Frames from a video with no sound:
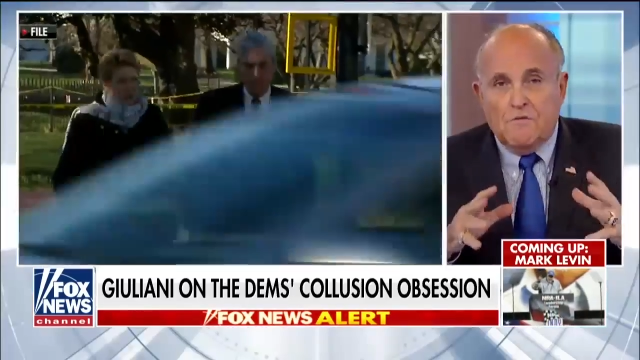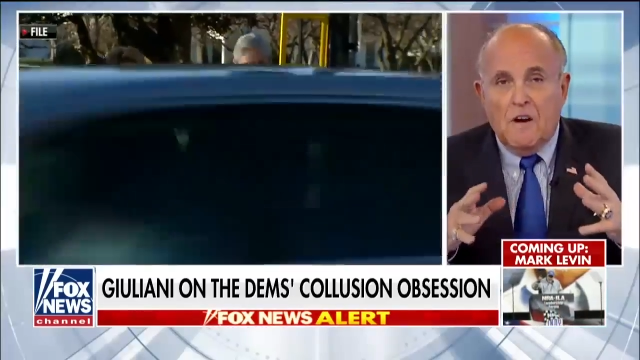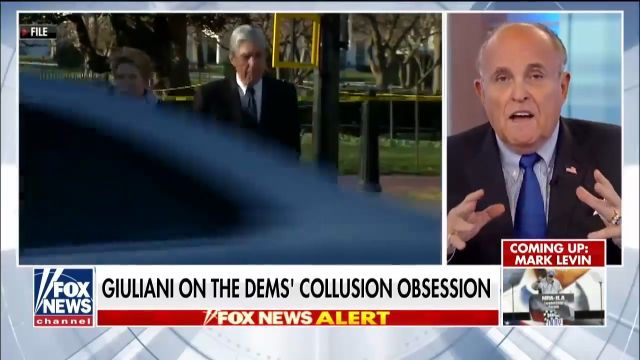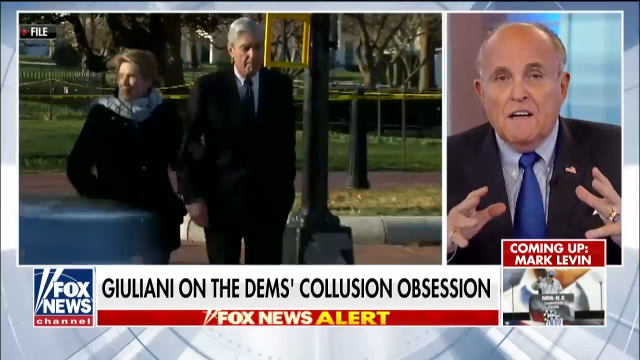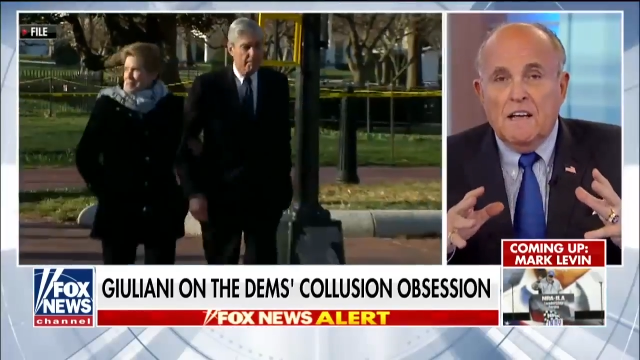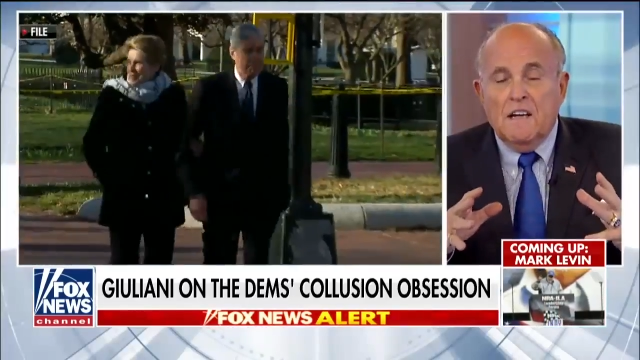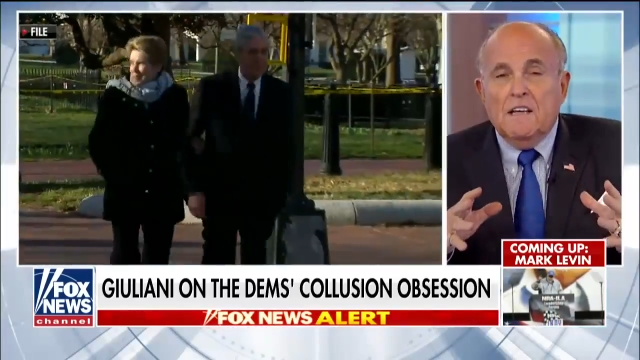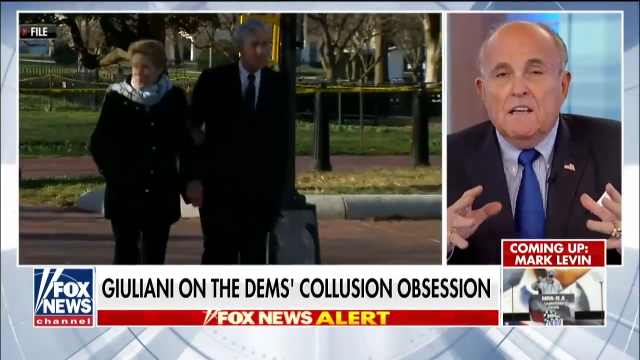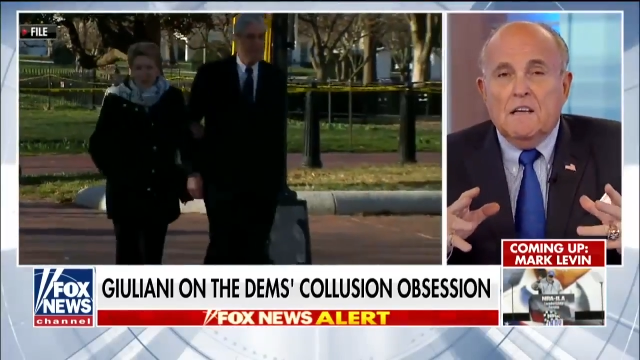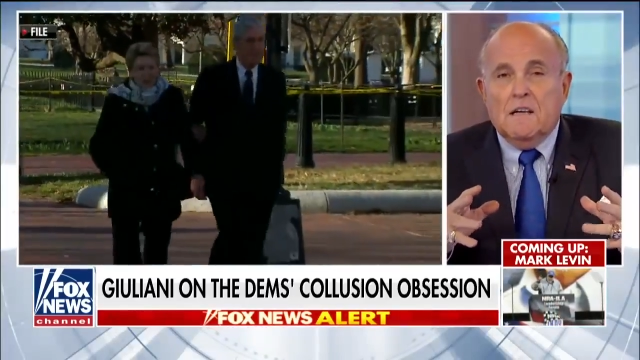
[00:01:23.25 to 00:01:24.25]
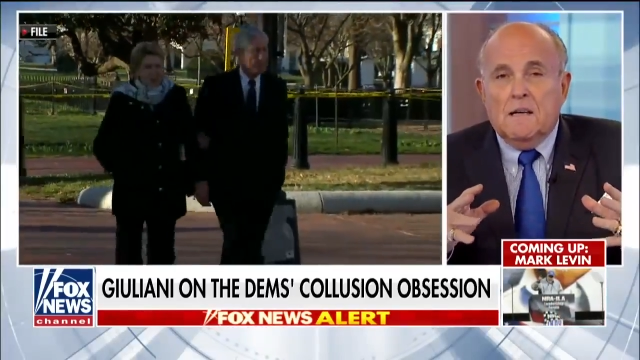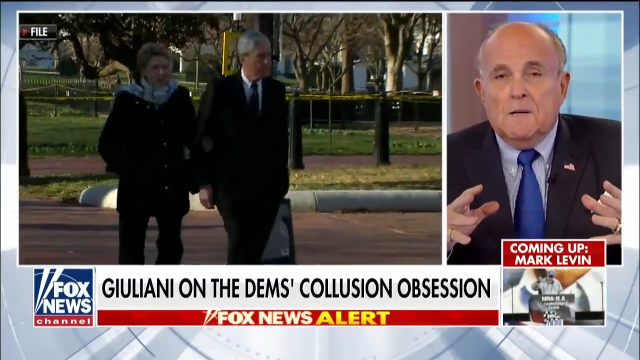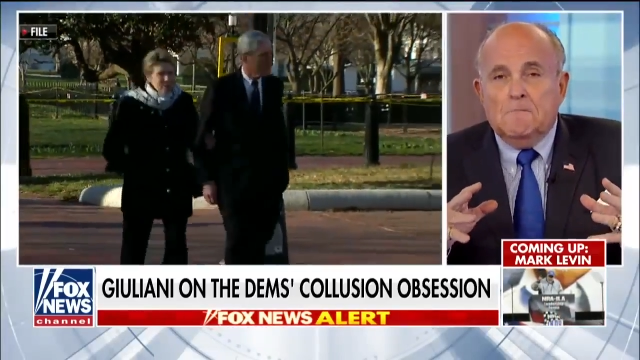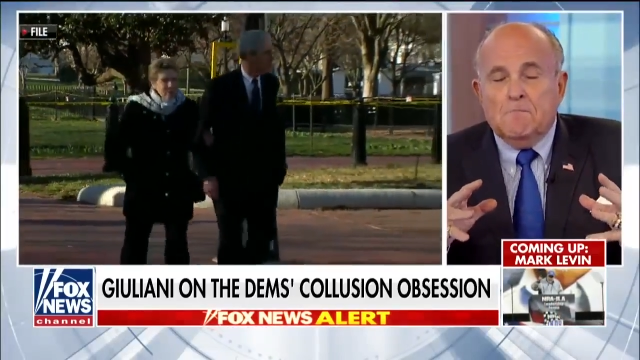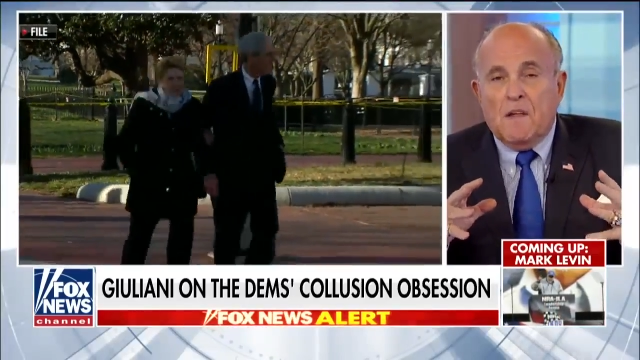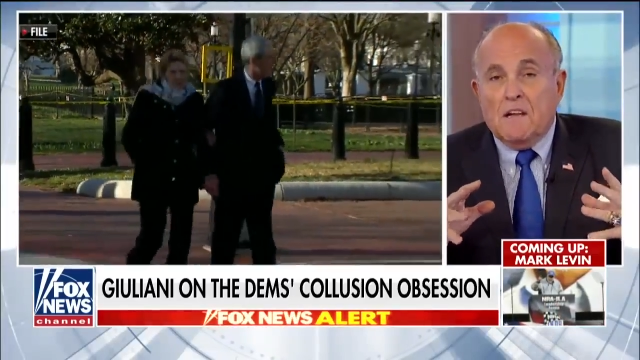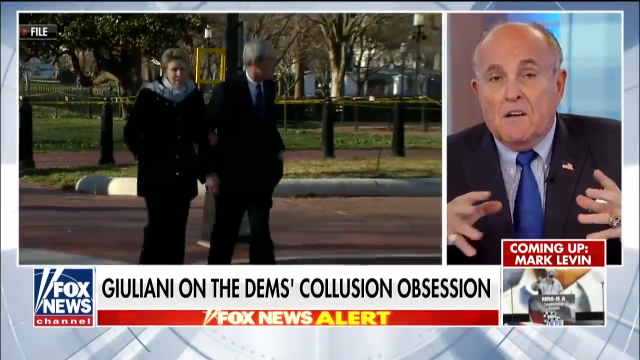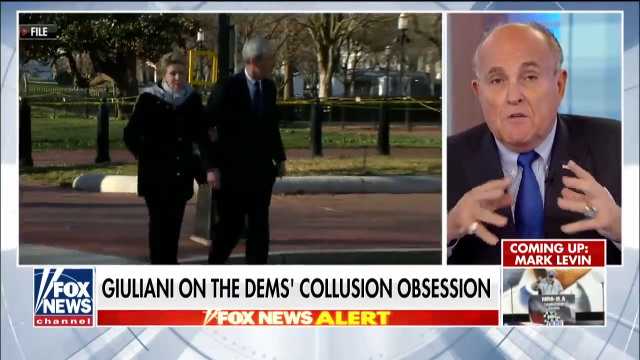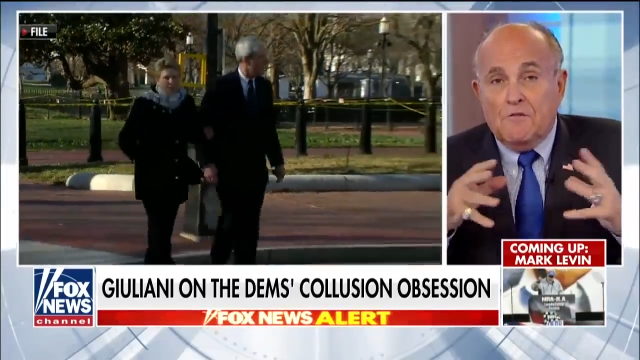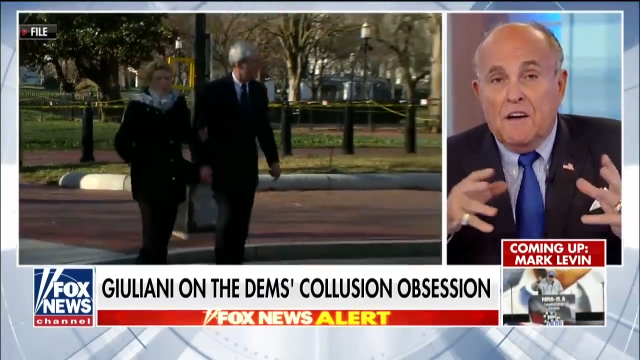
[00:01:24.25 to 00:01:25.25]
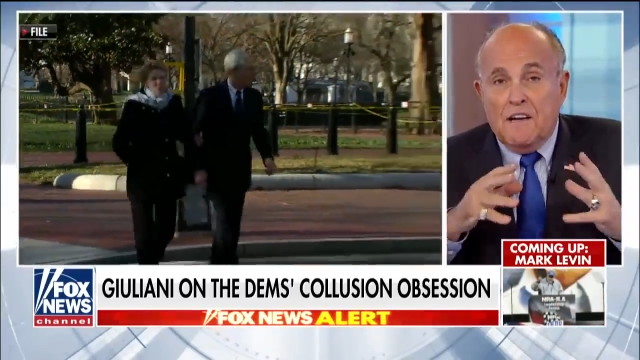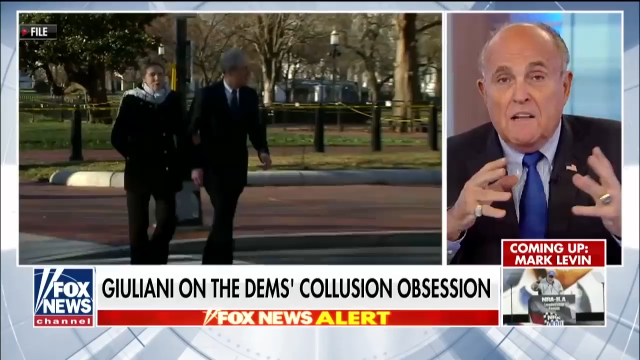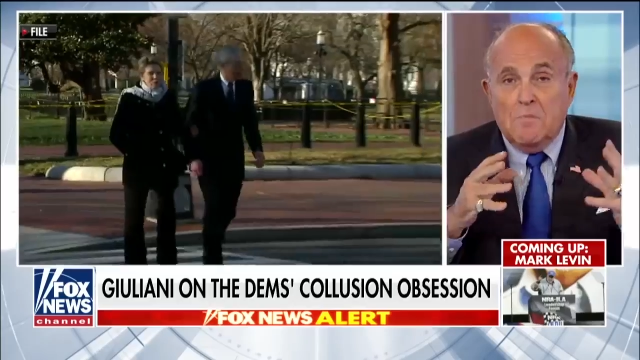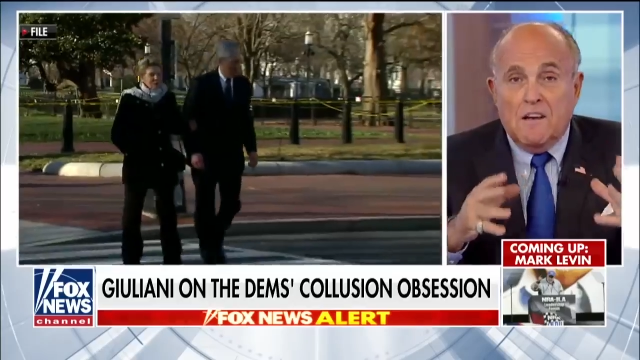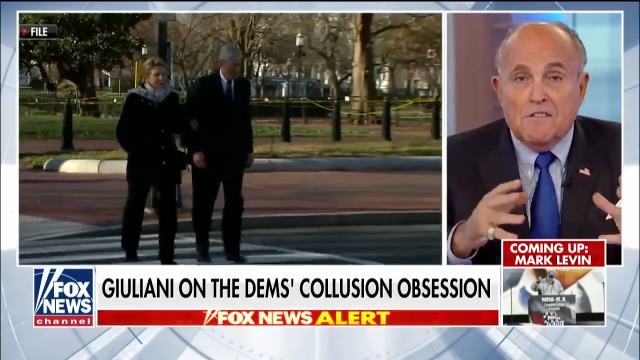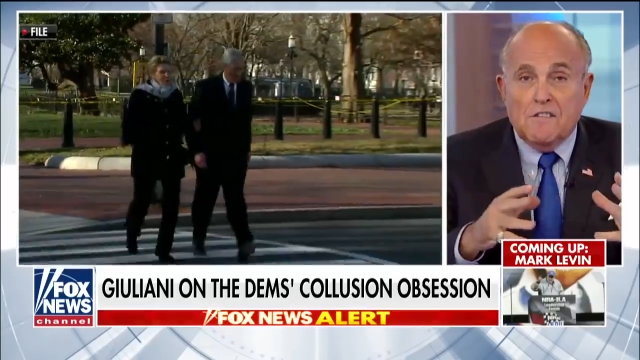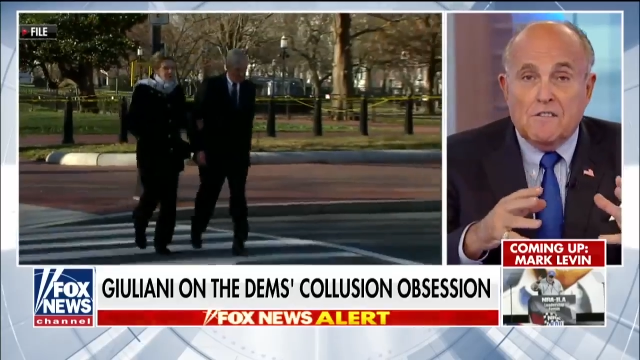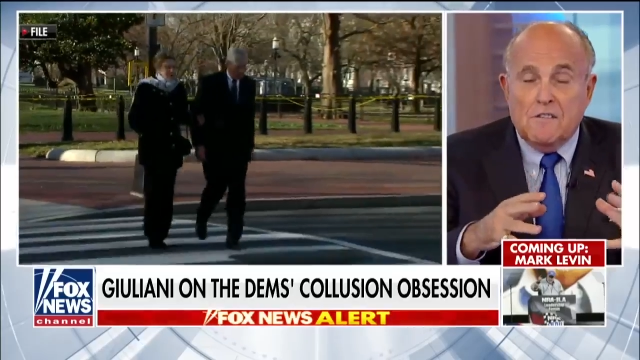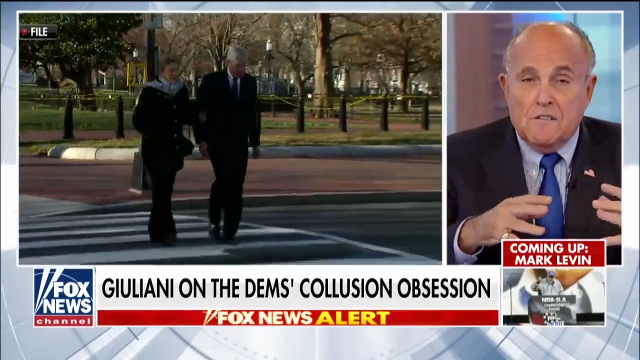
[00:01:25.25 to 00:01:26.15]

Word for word: find any, I don't find any basis